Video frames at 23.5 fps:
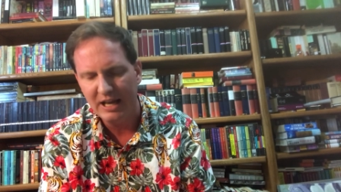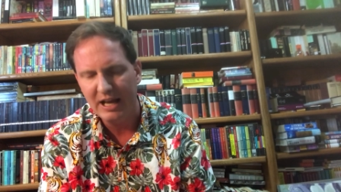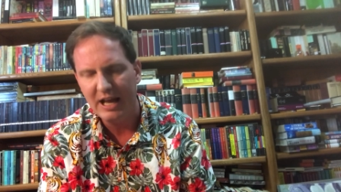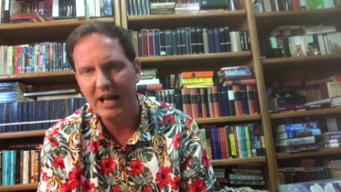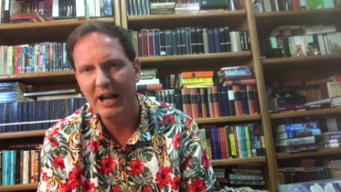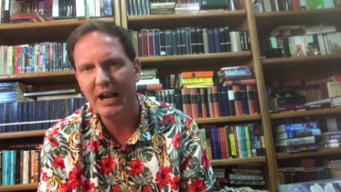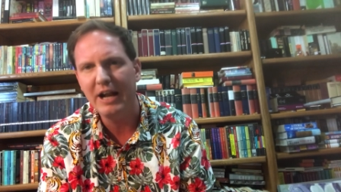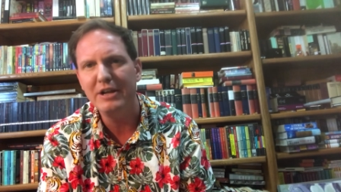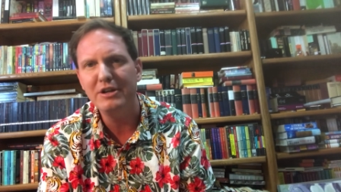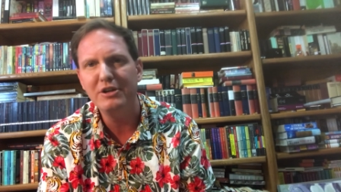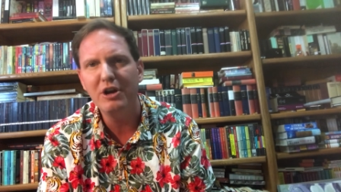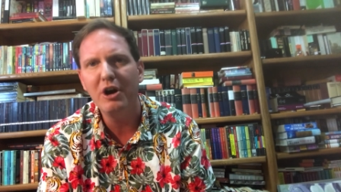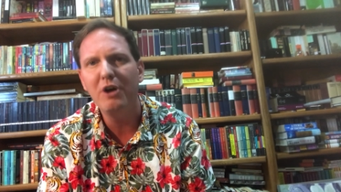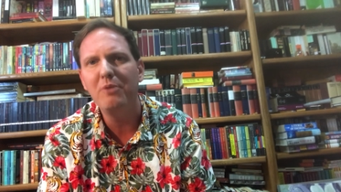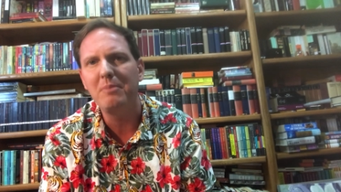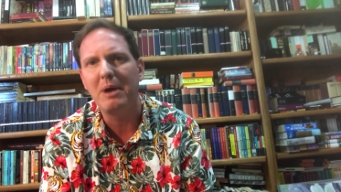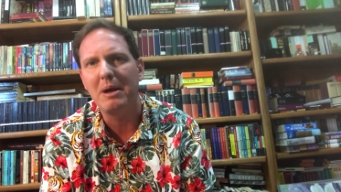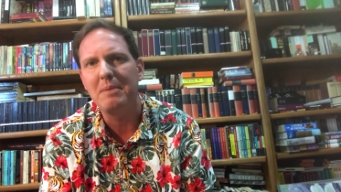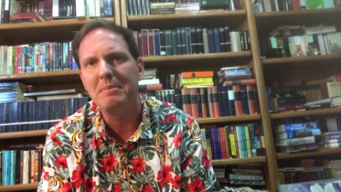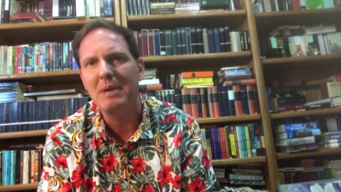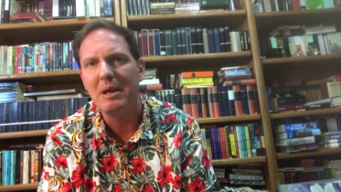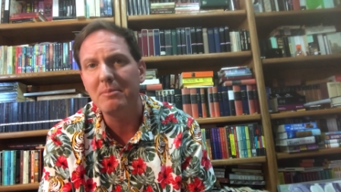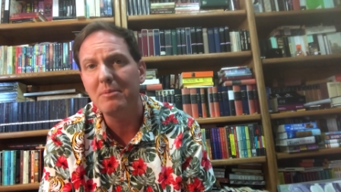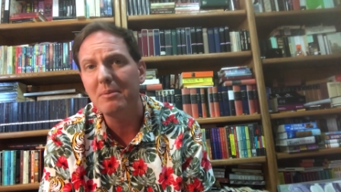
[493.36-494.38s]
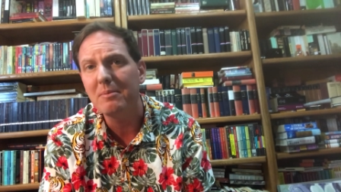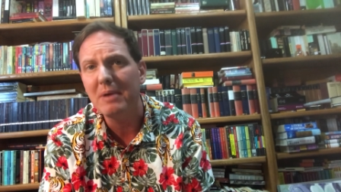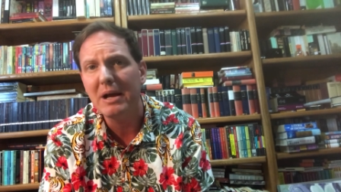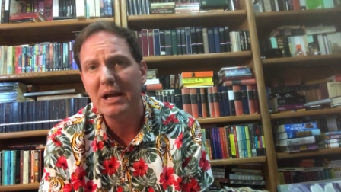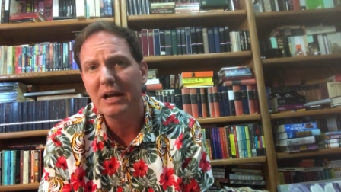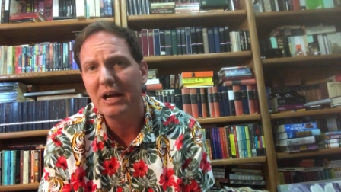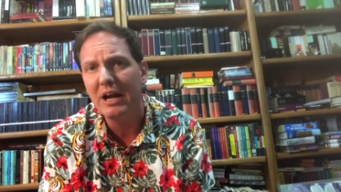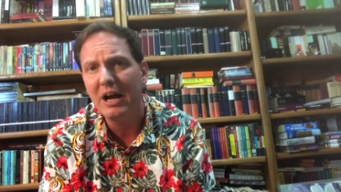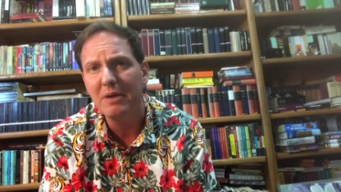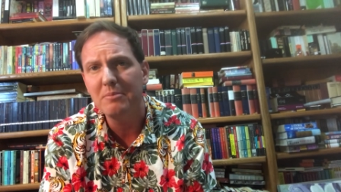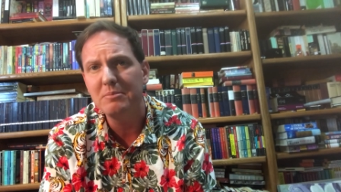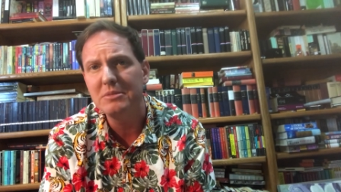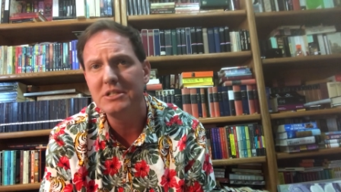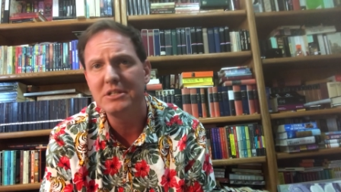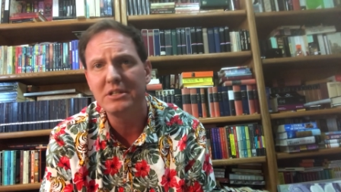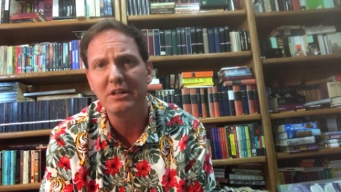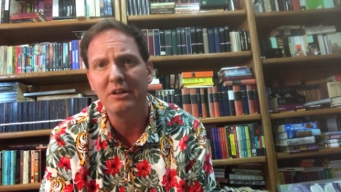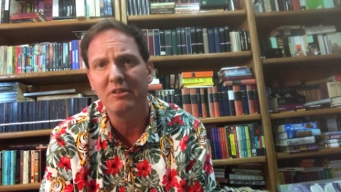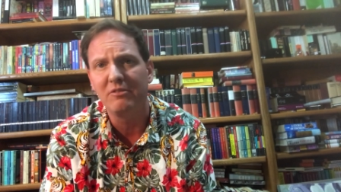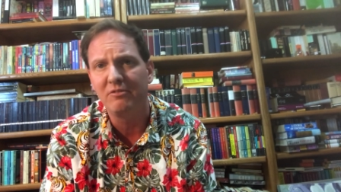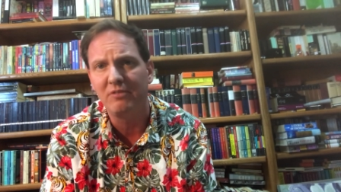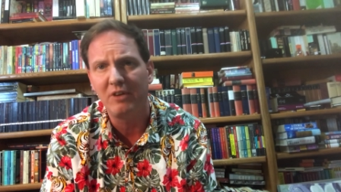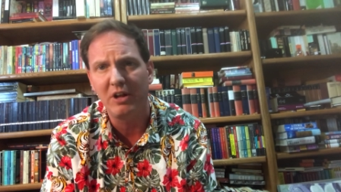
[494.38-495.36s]
And I know my paperback copy is
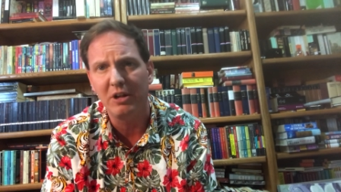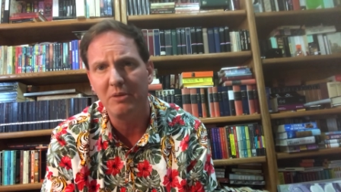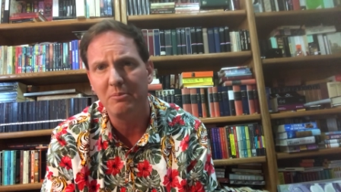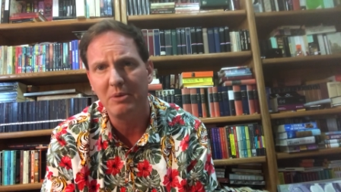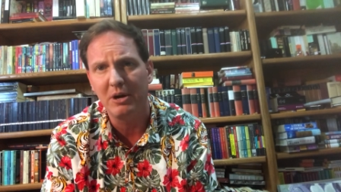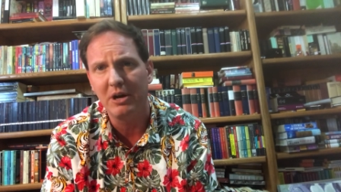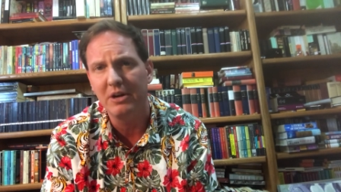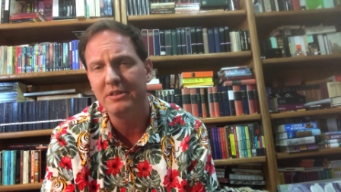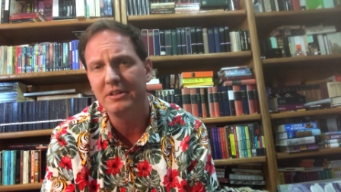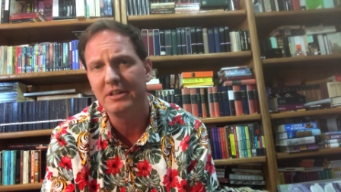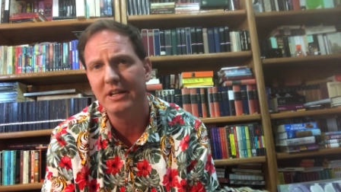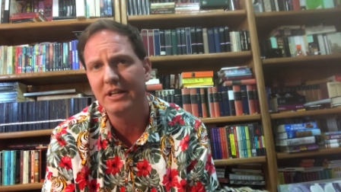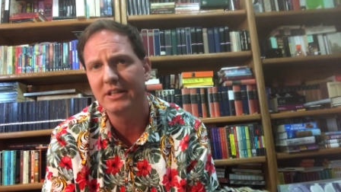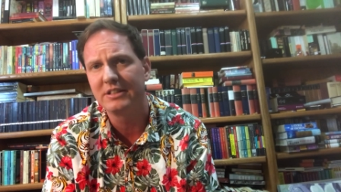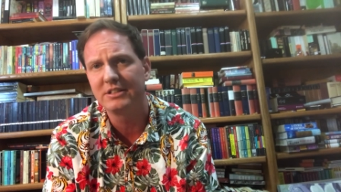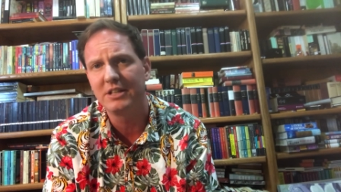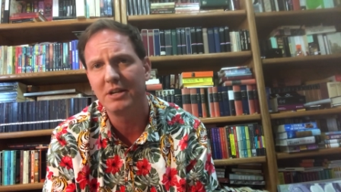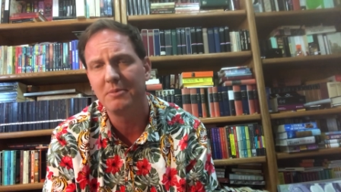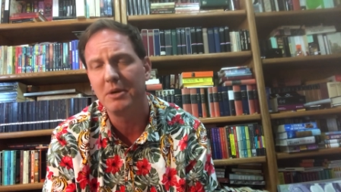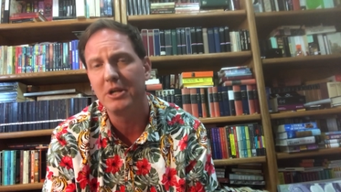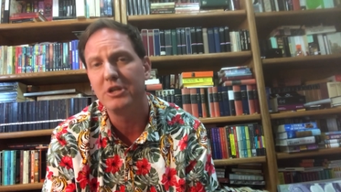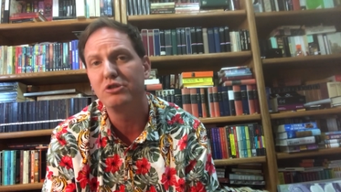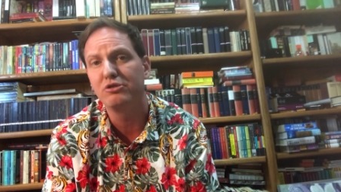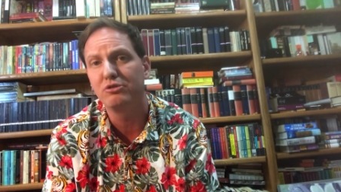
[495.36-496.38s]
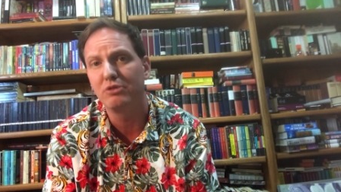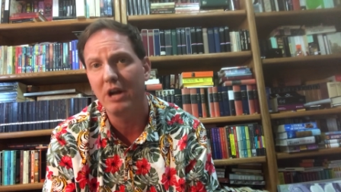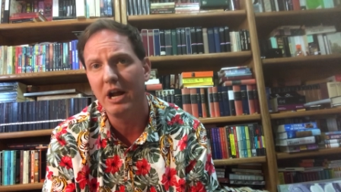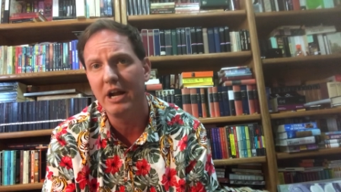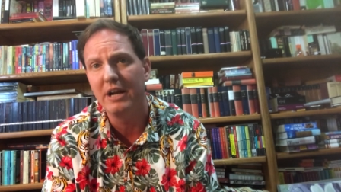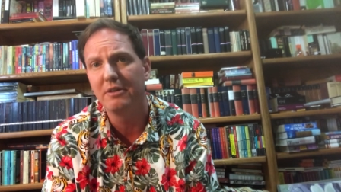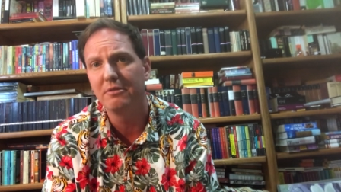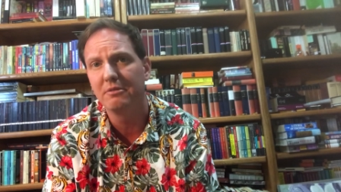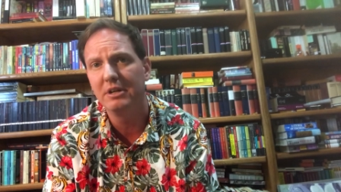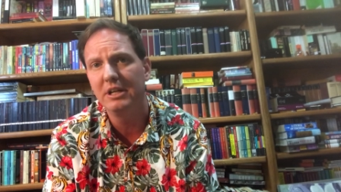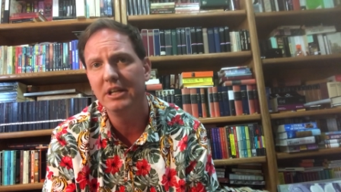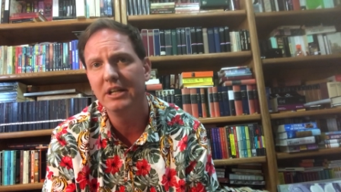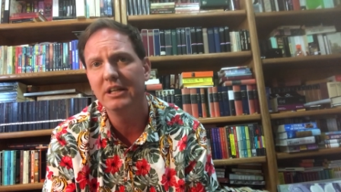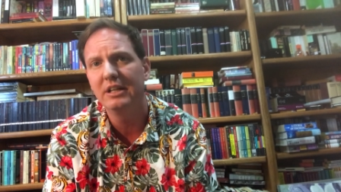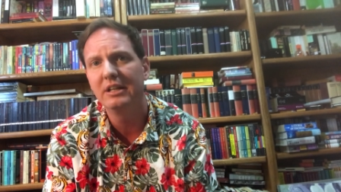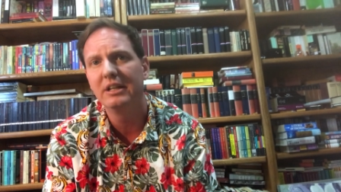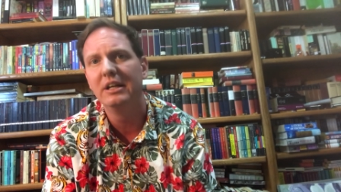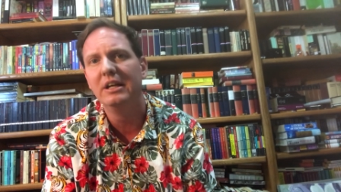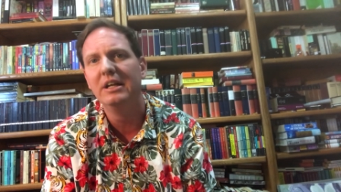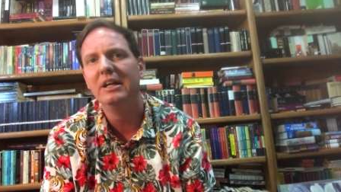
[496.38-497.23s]
going to fall apart the next time I try to read it.